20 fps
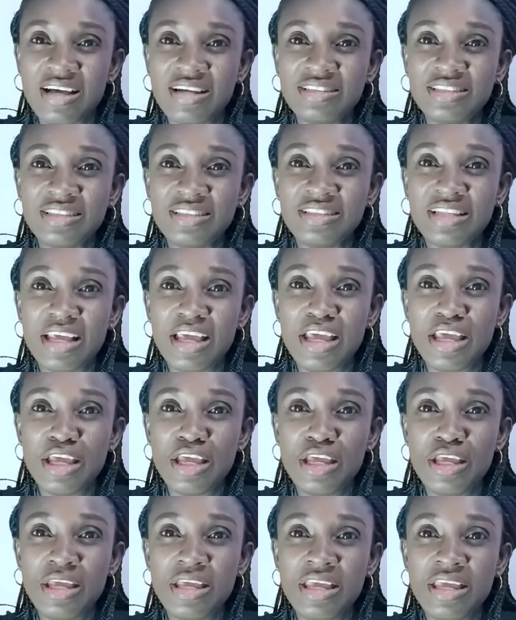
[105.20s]

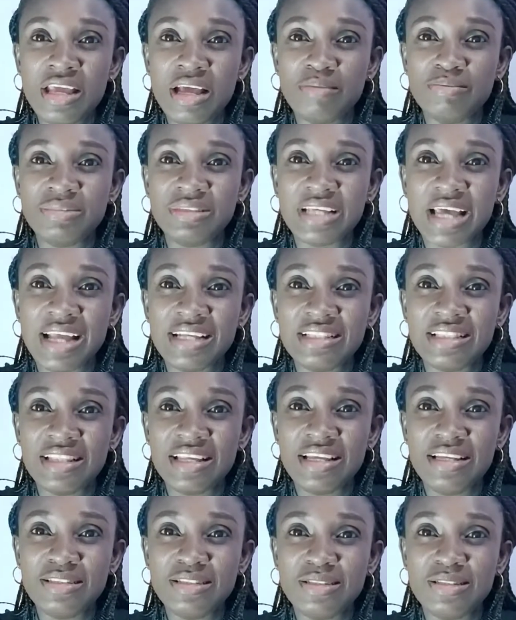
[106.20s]
Today I'm
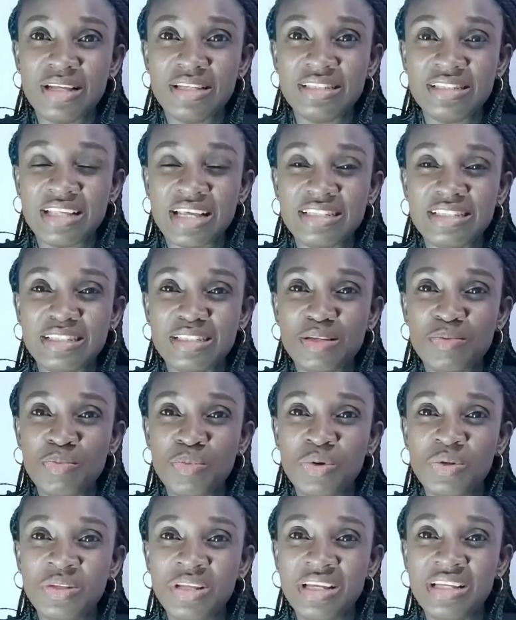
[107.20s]
titling today's
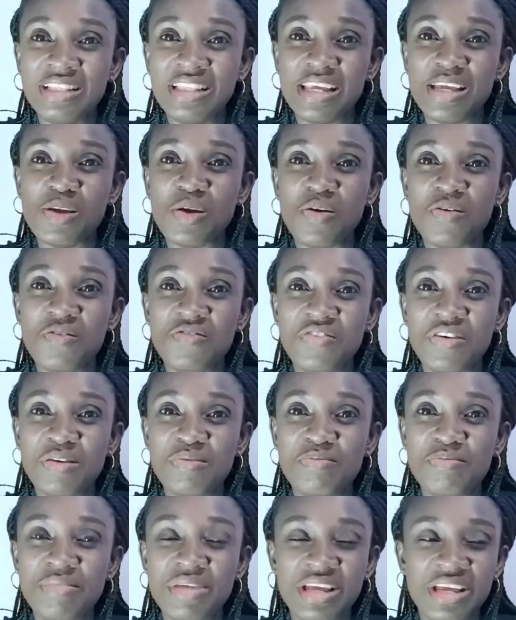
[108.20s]
testimony The
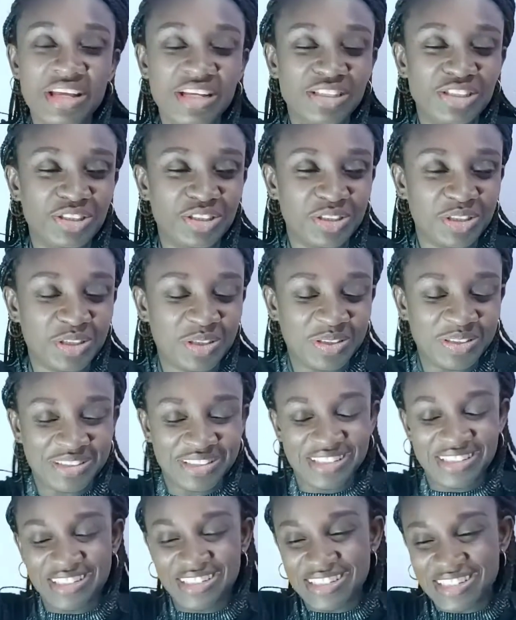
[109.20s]
Confirmation.
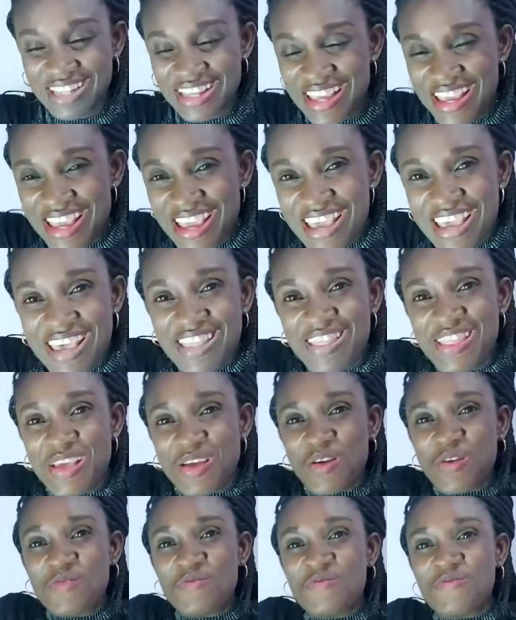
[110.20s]
The
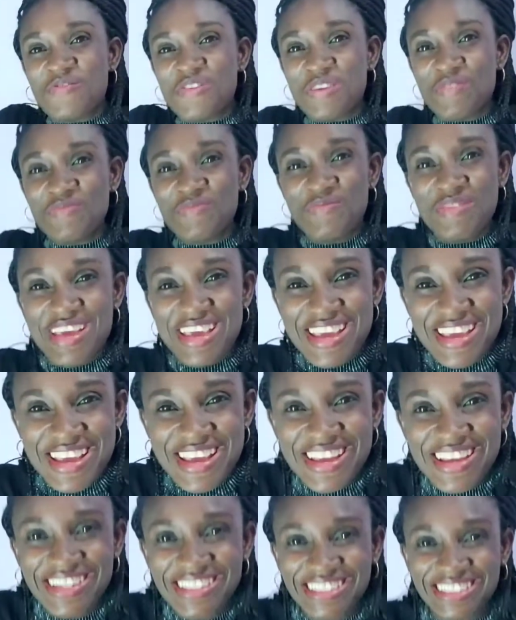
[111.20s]

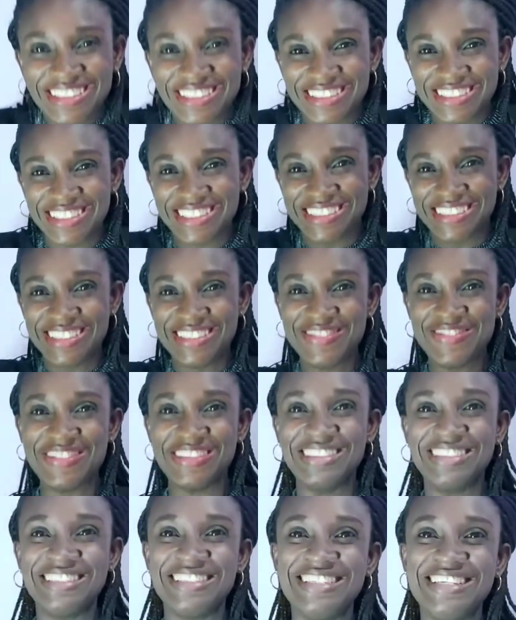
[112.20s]
confirmation. You
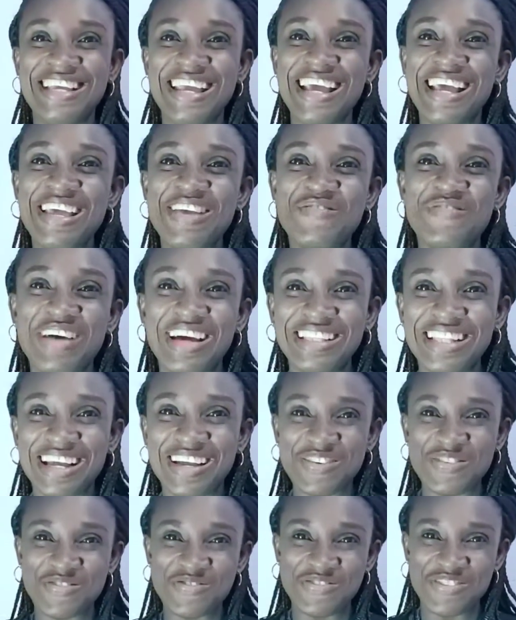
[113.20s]
want to hear about the
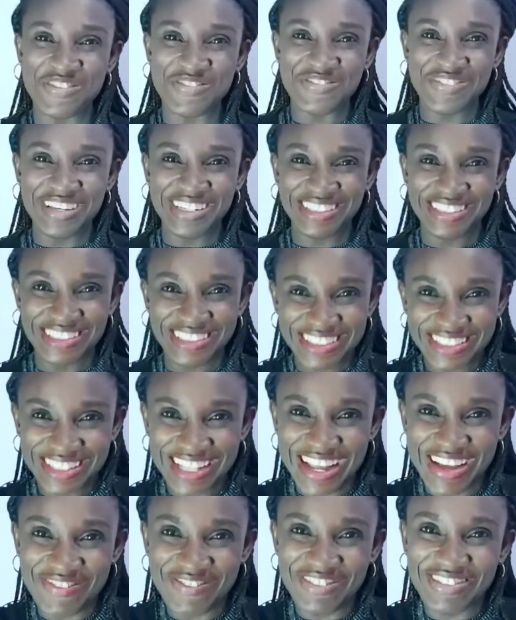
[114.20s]
confirmation?
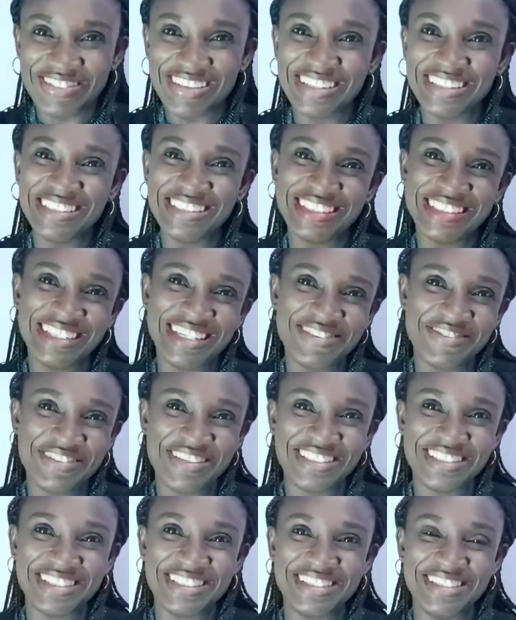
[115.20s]
I'm ready to give
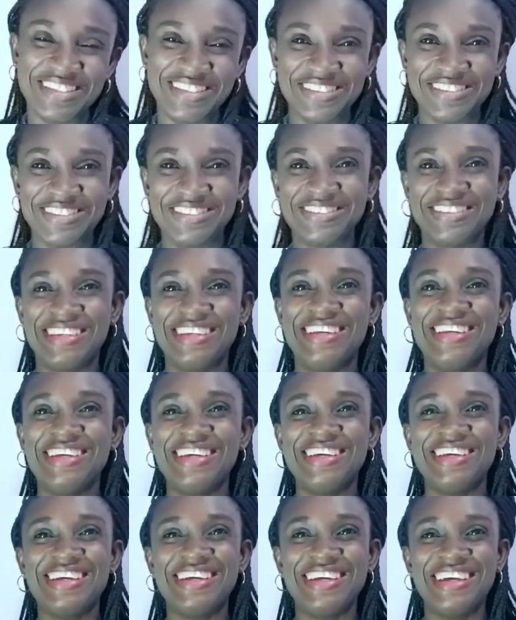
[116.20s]
it to
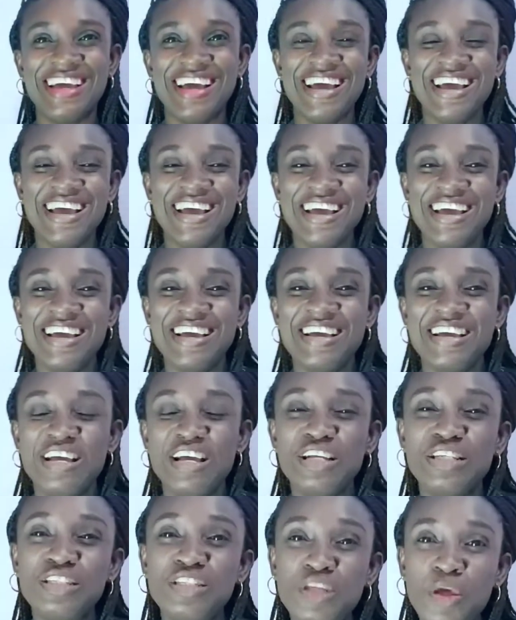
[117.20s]
you.
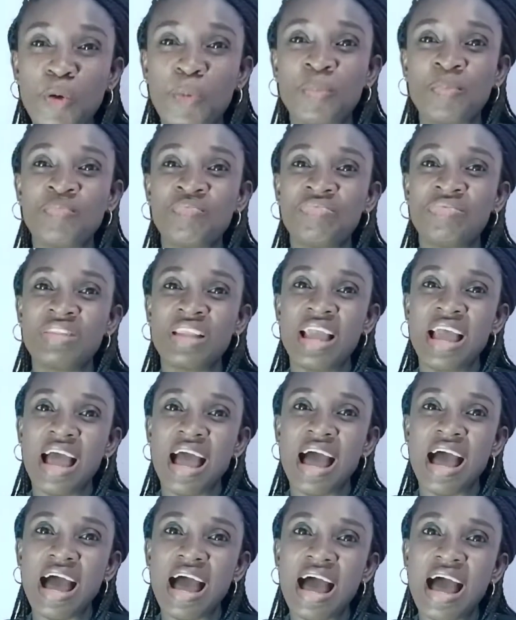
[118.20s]
So,
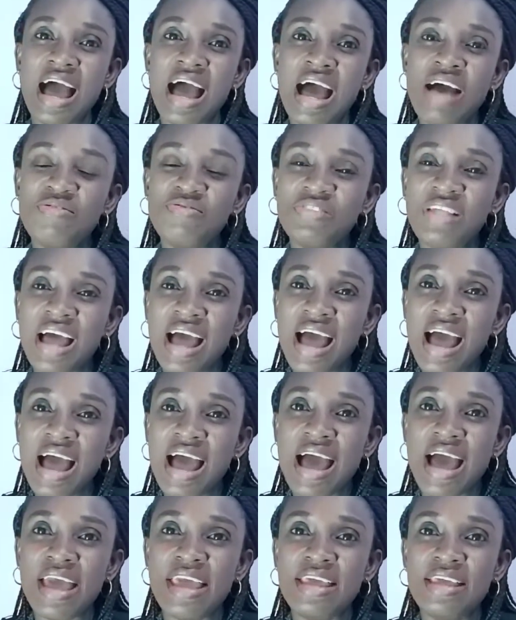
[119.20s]
after
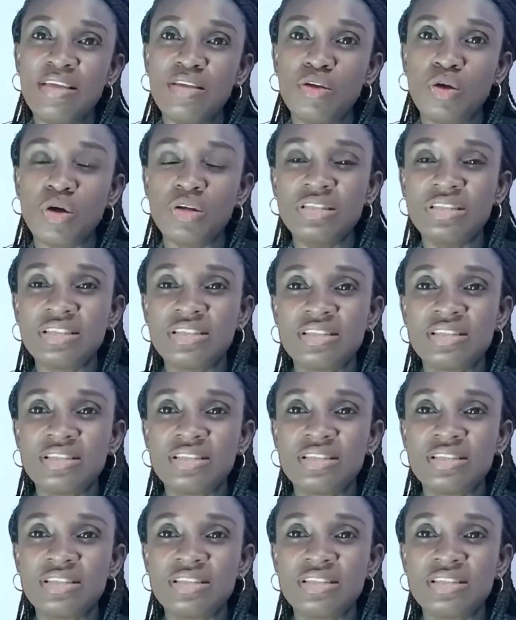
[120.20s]
I got